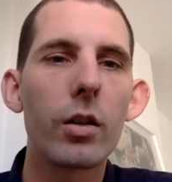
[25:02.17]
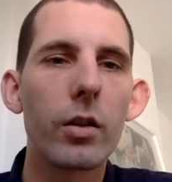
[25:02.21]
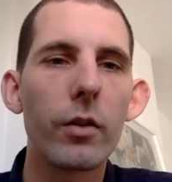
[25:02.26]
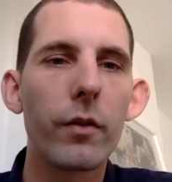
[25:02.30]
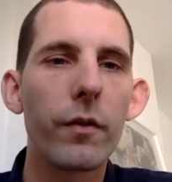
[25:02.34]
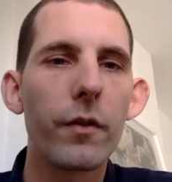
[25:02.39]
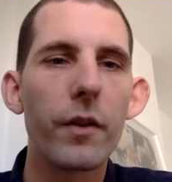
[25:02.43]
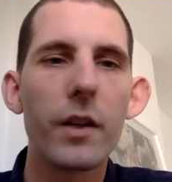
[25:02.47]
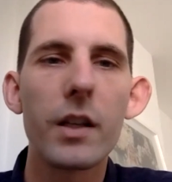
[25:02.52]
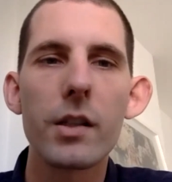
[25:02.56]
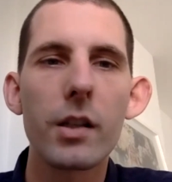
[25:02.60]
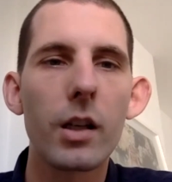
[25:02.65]
The
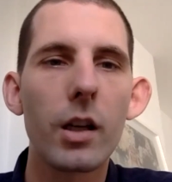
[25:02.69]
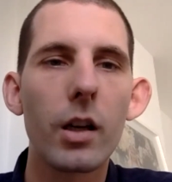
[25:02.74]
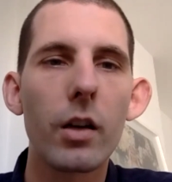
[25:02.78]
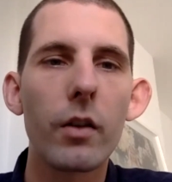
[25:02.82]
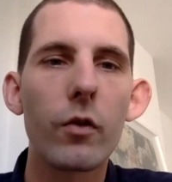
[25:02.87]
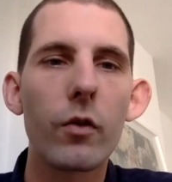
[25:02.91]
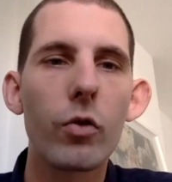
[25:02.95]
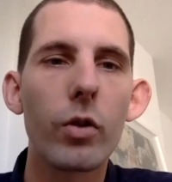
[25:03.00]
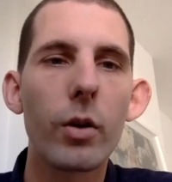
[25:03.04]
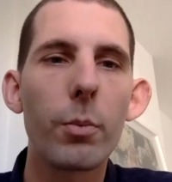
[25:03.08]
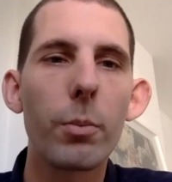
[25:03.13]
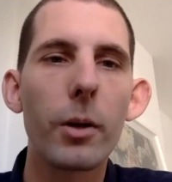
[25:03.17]
fees are kind of
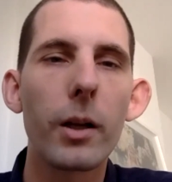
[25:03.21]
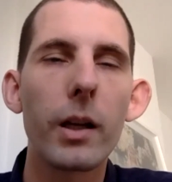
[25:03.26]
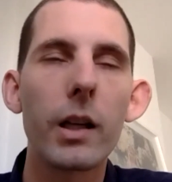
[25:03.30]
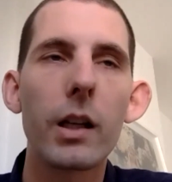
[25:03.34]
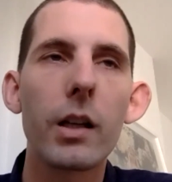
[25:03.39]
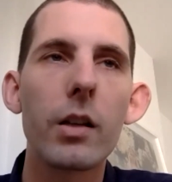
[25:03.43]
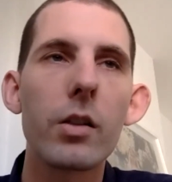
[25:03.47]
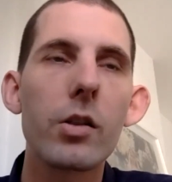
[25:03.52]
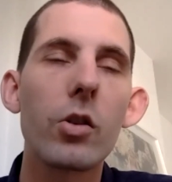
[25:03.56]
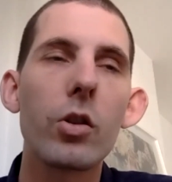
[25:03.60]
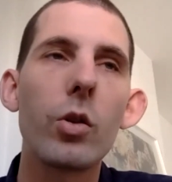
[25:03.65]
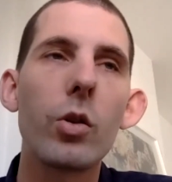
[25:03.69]
crippling.
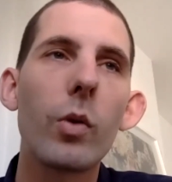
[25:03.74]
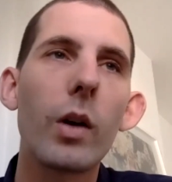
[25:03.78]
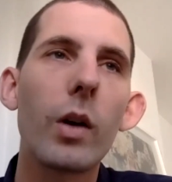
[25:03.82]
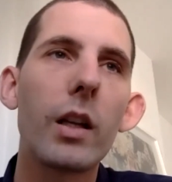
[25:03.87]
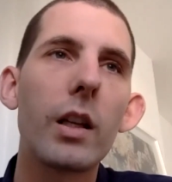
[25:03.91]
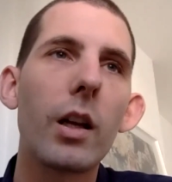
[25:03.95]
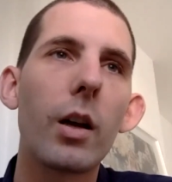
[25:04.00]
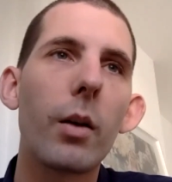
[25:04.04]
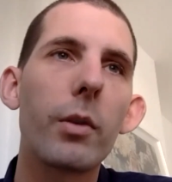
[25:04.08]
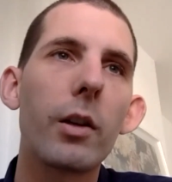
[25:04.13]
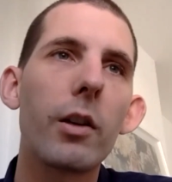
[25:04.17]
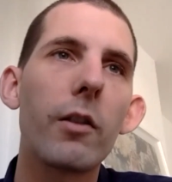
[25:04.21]
And so you end
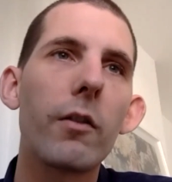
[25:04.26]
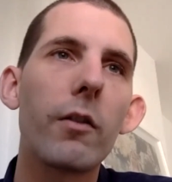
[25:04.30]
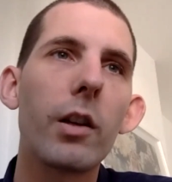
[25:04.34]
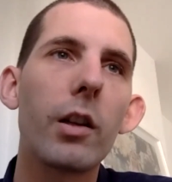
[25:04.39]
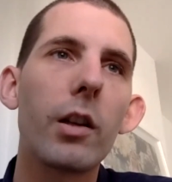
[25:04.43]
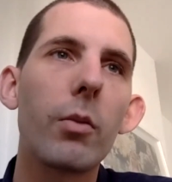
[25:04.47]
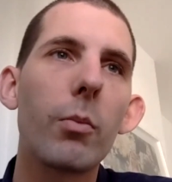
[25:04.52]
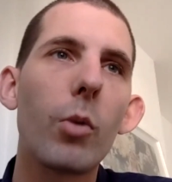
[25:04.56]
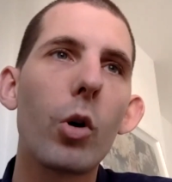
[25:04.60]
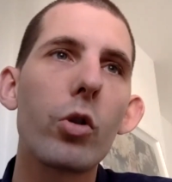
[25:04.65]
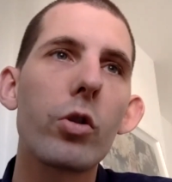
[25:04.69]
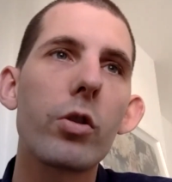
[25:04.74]
up giving
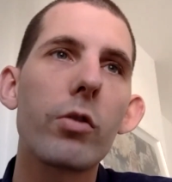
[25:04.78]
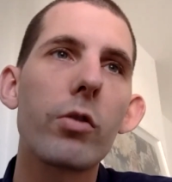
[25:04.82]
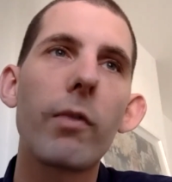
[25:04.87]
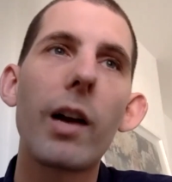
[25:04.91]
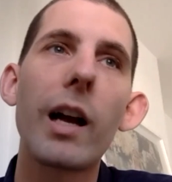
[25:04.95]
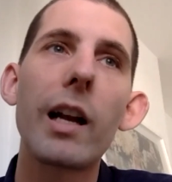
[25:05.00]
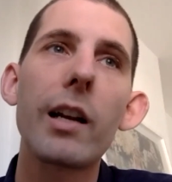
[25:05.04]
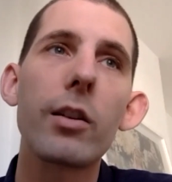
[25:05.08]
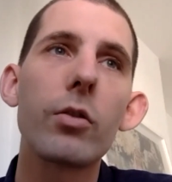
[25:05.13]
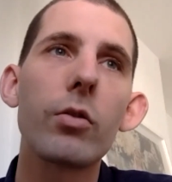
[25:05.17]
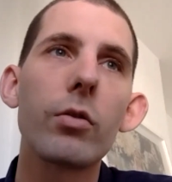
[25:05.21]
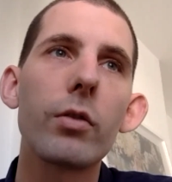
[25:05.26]
the most
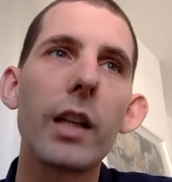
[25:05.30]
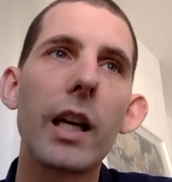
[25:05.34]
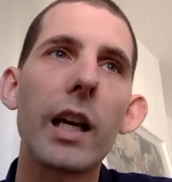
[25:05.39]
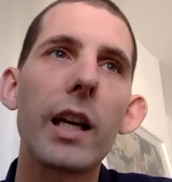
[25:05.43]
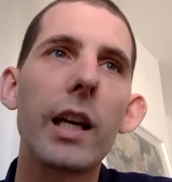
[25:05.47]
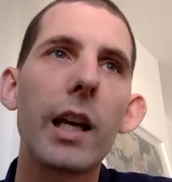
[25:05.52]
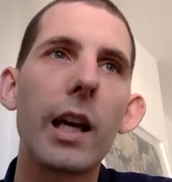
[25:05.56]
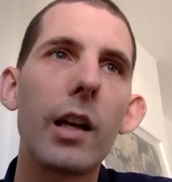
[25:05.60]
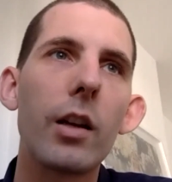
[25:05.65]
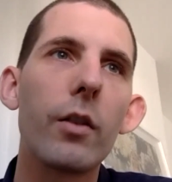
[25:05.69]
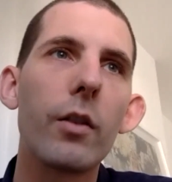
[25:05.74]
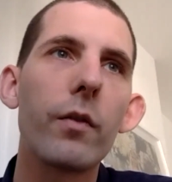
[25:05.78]
radical
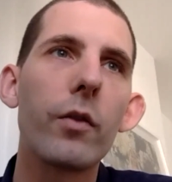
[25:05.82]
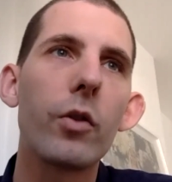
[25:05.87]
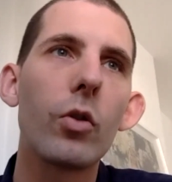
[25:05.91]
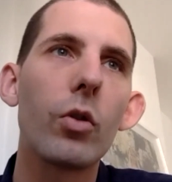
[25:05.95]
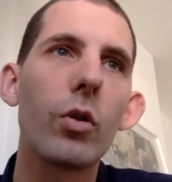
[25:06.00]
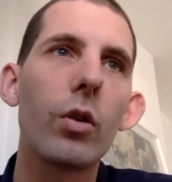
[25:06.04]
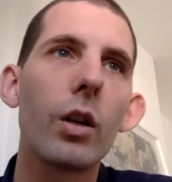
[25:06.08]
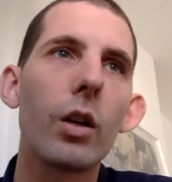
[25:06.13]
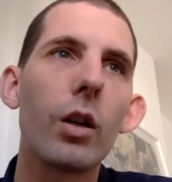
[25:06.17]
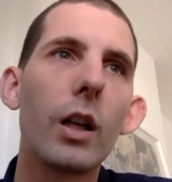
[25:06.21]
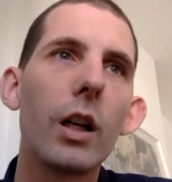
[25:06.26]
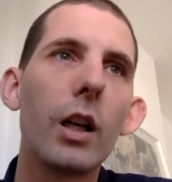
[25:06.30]
decade of your
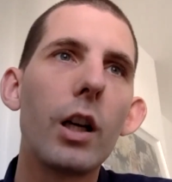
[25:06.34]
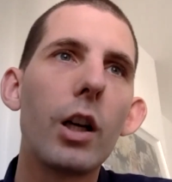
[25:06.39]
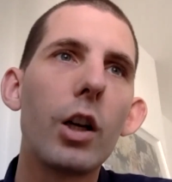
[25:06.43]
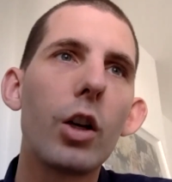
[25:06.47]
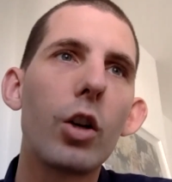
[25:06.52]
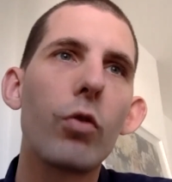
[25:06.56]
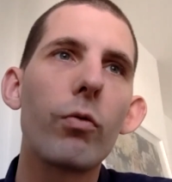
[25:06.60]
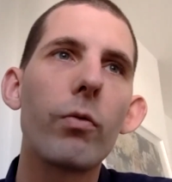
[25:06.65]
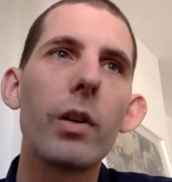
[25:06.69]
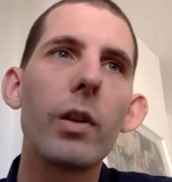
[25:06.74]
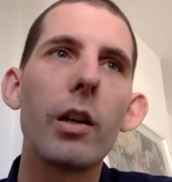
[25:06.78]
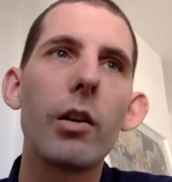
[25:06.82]

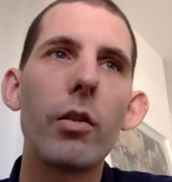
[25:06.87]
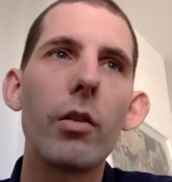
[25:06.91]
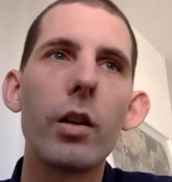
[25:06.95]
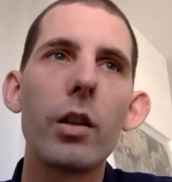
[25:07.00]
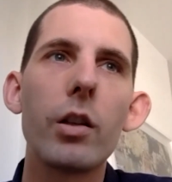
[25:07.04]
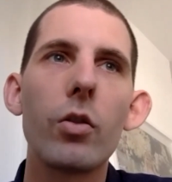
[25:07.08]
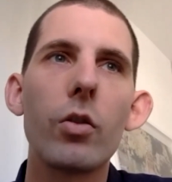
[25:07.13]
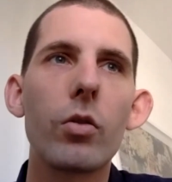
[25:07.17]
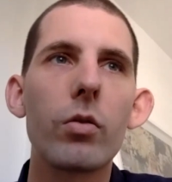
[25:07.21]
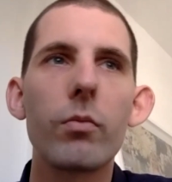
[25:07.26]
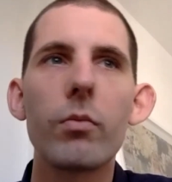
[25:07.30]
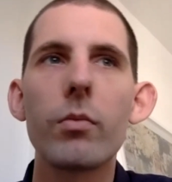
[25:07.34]
career in
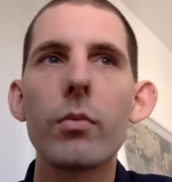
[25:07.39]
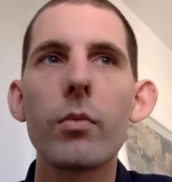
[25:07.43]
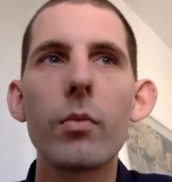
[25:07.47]
your,